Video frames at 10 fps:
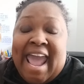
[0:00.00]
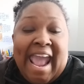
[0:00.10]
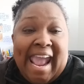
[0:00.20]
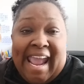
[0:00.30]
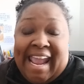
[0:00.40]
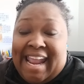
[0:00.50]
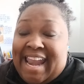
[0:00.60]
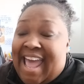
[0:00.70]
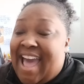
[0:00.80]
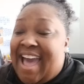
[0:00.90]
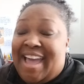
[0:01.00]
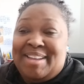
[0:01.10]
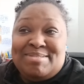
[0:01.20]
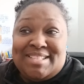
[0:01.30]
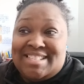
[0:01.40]
And I
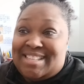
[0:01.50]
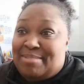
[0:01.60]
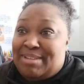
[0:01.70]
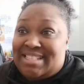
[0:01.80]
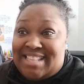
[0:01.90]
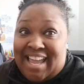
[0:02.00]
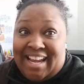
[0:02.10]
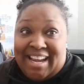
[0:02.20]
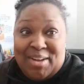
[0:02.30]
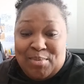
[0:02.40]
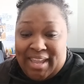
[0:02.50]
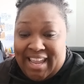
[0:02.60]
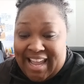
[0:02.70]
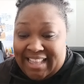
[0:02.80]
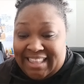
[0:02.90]
am just, I'm excited. I went
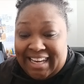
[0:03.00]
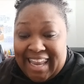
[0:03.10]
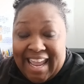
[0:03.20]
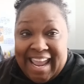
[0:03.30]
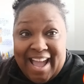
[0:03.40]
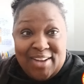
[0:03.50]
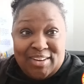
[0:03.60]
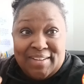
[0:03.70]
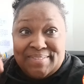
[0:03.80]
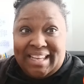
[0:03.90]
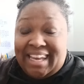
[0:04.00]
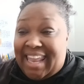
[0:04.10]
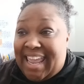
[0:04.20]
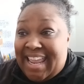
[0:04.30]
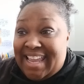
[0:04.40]
and got the layout of the
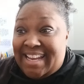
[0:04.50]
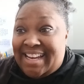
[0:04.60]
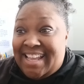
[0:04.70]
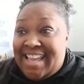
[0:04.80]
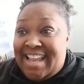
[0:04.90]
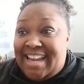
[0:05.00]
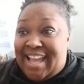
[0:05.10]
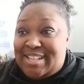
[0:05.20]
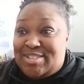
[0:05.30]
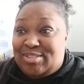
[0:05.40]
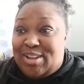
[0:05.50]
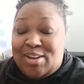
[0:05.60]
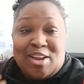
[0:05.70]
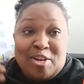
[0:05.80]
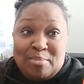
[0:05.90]
land not too long
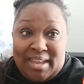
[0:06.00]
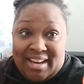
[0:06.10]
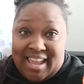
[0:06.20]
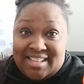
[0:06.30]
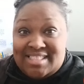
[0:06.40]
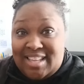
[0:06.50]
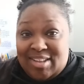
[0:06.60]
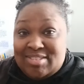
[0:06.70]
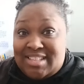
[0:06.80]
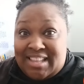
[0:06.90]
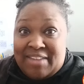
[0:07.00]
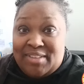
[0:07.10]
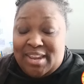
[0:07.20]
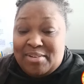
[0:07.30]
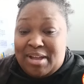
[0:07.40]
ago. Me and A C, you'll see that
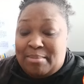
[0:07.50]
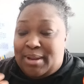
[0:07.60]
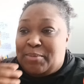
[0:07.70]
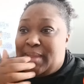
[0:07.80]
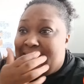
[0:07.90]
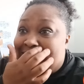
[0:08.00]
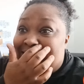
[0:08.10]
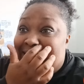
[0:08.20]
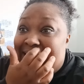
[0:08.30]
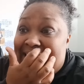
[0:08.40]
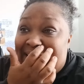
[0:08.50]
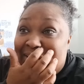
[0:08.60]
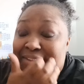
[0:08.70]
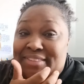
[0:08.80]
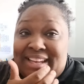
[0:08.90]
video coming up. We got the layout
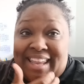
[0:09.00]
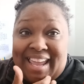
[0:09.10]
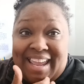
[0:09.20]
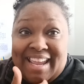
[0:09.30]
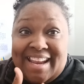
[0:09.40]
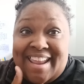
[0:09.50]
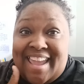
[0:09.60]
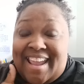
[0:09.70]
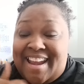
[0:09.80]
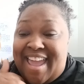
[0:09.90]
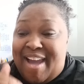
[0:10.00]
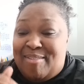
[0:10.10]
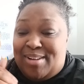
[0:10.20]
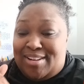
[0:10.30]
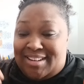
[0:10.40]
of the land and how
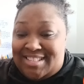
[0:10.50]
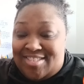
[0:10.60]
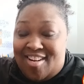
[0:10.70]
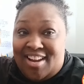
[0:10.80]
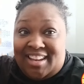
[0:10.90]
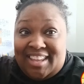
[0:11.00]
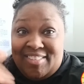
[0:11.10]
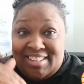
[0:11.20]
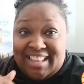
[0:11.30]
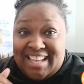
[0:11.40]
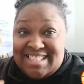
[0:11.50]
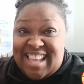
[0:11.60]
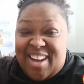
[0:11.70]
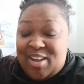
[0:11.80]
we're going to start clearing things out